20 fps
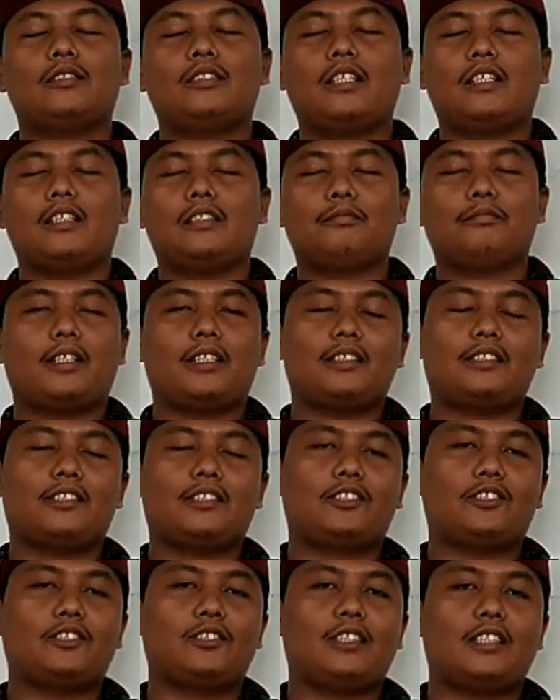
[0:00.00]
again, my
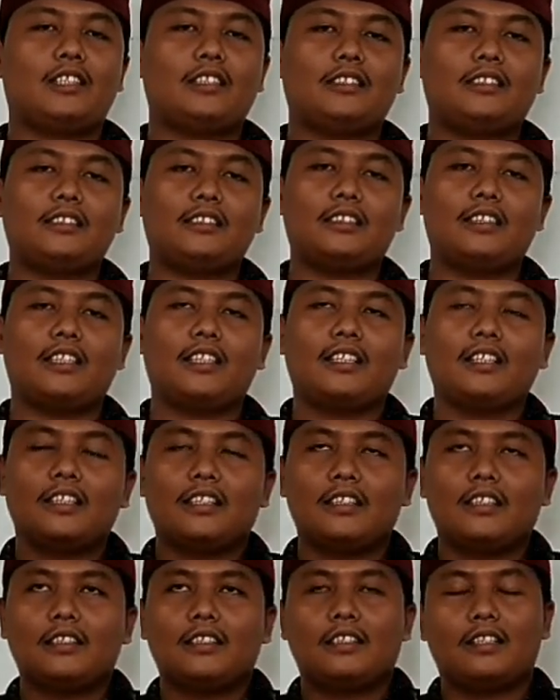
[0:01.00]
student.
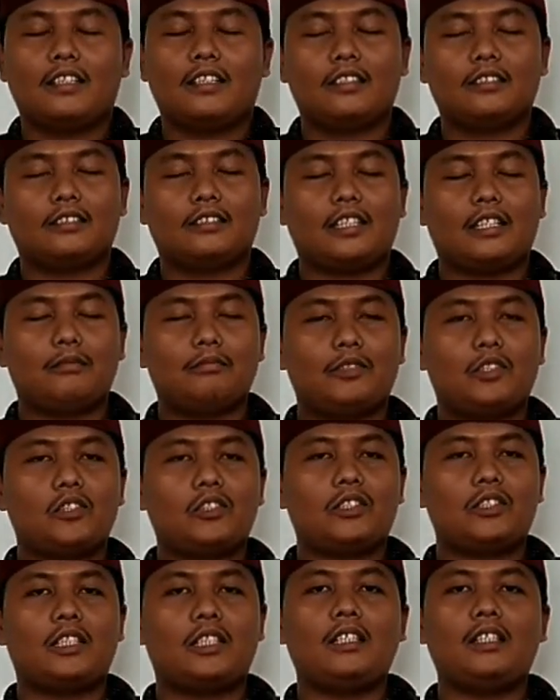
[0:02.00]
Long time no
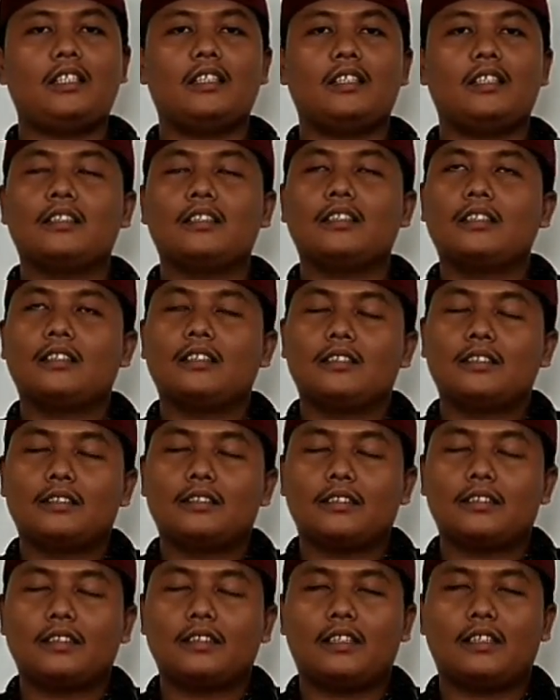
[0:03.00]
see.
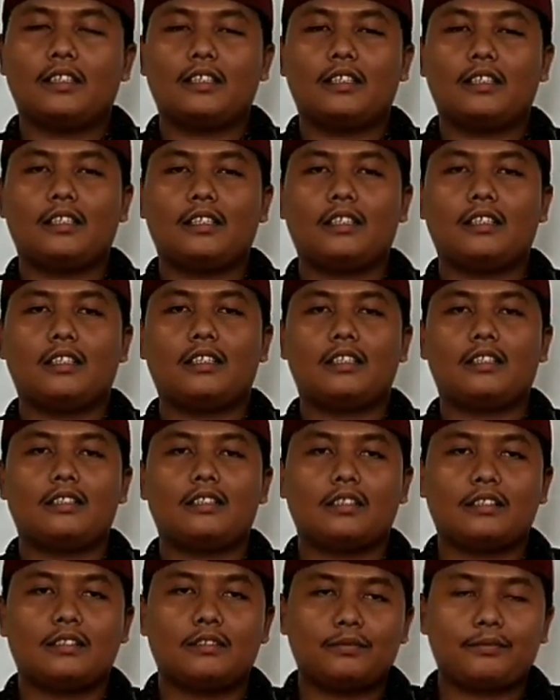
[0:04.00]

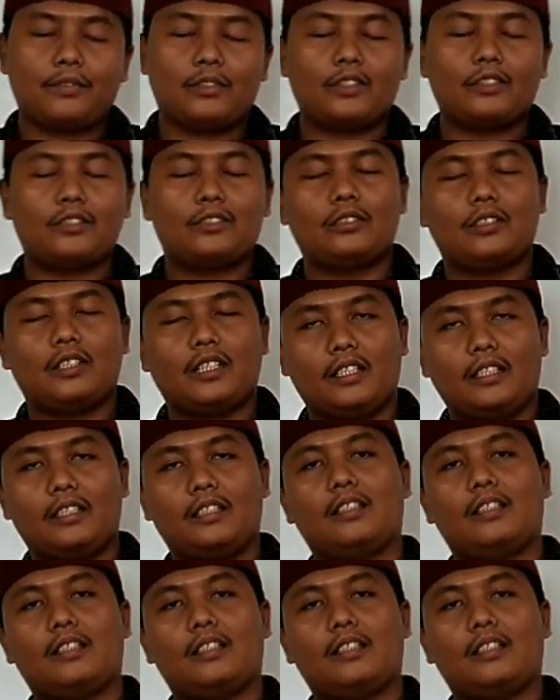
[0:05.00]
For today,